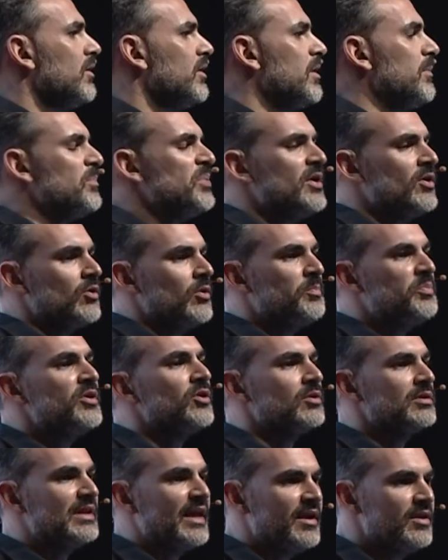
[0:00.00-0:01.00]
and a
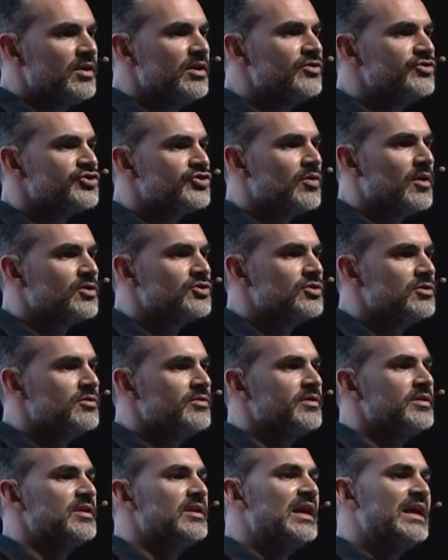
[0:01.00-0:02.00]
peer-to-peer lending structure
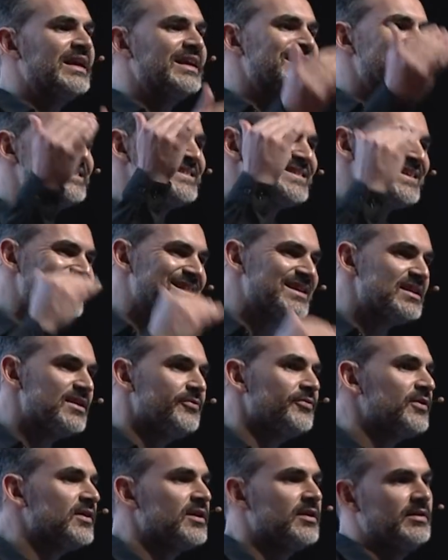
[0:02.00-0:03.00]
that can
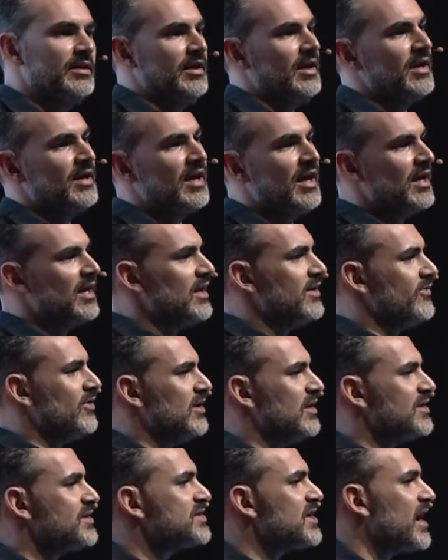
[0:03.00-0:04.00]
significantly, and I can't give you
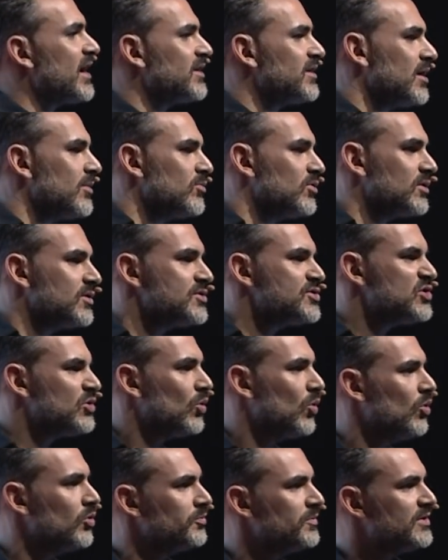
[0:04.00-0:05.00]
an exact number because you'll
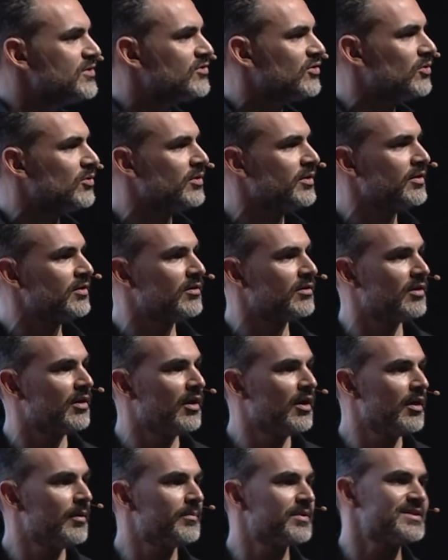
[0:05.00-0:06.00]
hold me to it,
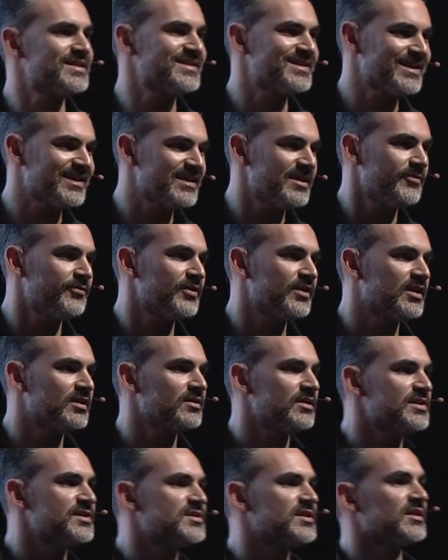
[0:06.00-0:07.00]
but
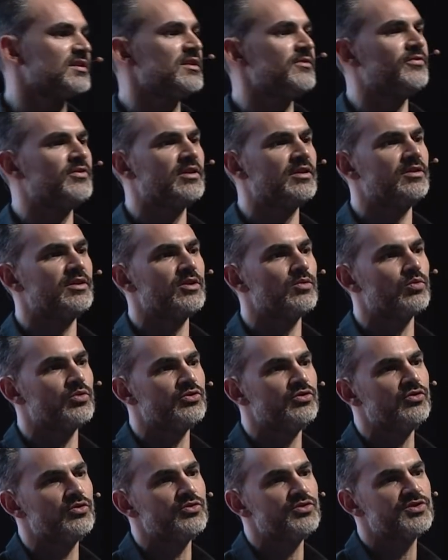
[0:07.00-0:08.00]
significantly
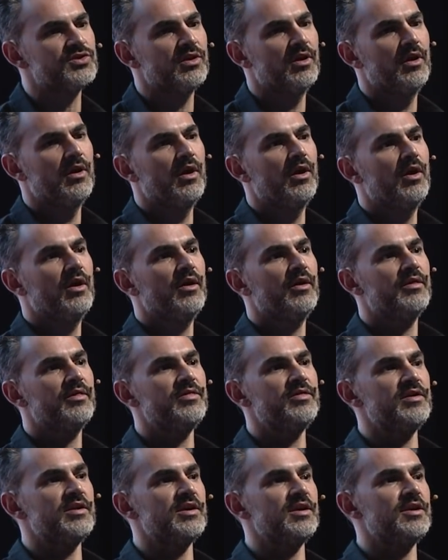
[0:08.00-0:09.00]
reduce
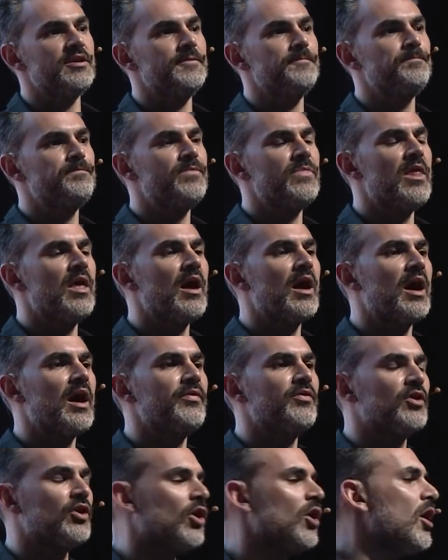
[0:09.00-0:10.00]
the
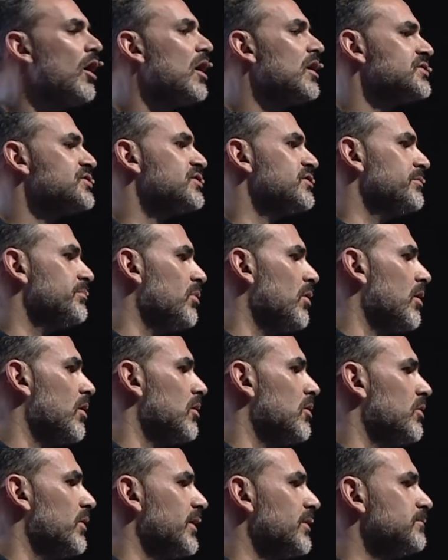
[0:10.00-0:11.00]
costs of
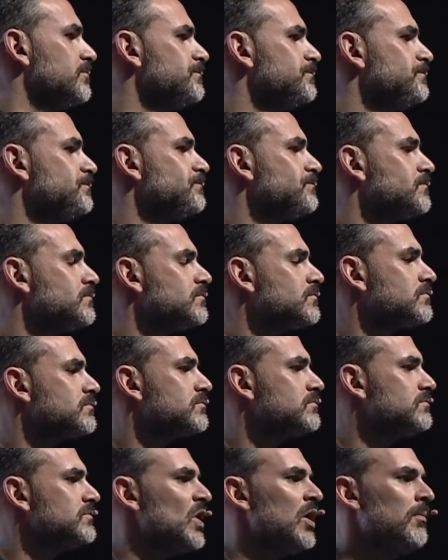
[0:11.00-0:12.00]
borrowing.
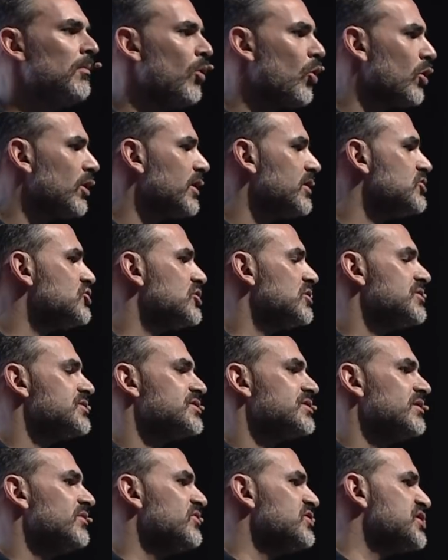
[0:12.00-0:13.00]

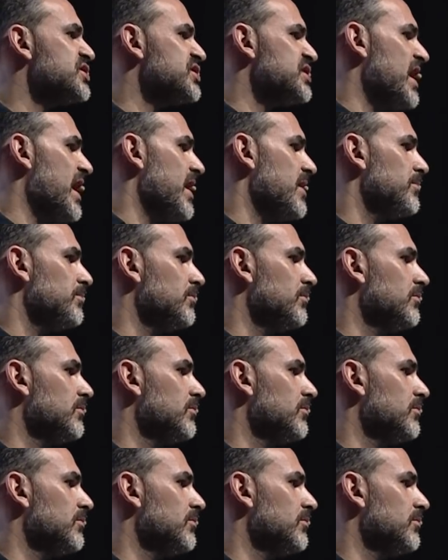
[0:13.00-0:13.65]
Mortgages, the same.